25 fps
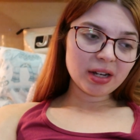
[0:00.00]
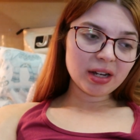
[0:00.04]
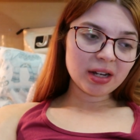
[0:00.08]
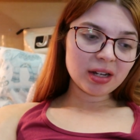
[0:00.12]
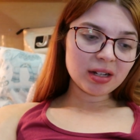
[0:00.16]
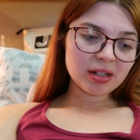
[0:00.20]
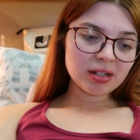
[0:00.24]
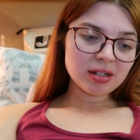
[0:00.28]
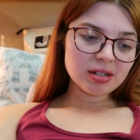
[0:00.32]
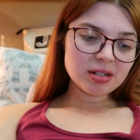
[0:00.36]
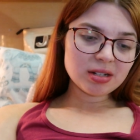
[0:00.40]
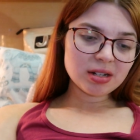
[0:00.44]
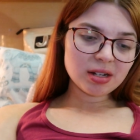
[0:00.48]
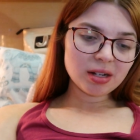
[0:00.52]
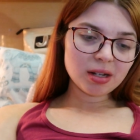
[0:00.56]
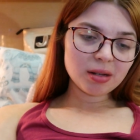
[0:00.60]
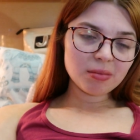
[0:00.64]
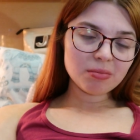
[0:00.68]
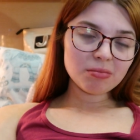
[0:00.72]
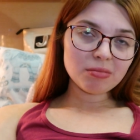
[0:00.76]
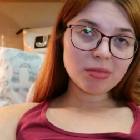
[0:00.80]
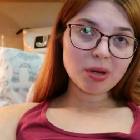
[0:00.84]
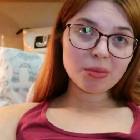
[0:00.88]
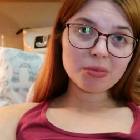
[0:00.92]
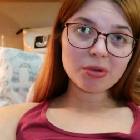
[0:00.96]
and
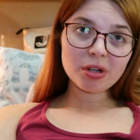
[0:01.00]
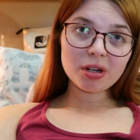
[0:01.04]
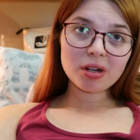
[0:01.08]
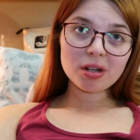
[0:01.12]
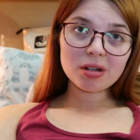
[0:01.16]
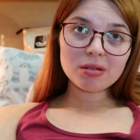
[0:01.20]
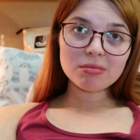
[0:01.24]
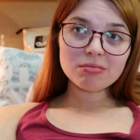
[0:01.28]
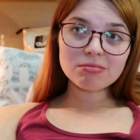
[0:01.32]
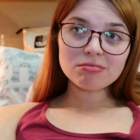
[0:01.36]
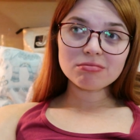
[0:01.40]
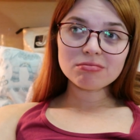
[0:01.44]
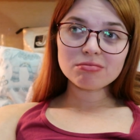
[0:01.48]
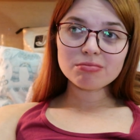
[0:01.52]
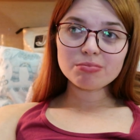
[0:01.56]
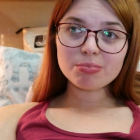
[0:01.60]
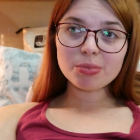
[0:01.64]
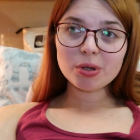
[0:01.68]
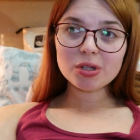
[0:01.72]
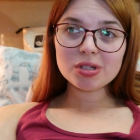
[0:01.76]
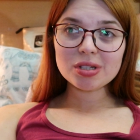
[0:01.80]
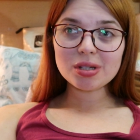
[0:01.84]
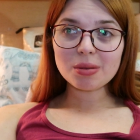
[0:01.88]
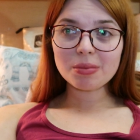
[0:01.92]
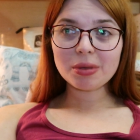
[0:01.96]
I'm gonna
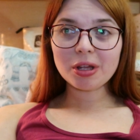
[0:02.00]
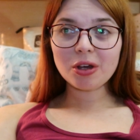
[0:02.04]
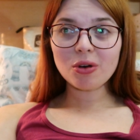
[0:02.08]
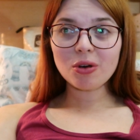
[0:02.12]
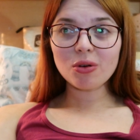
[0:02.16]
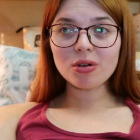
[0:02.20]
put something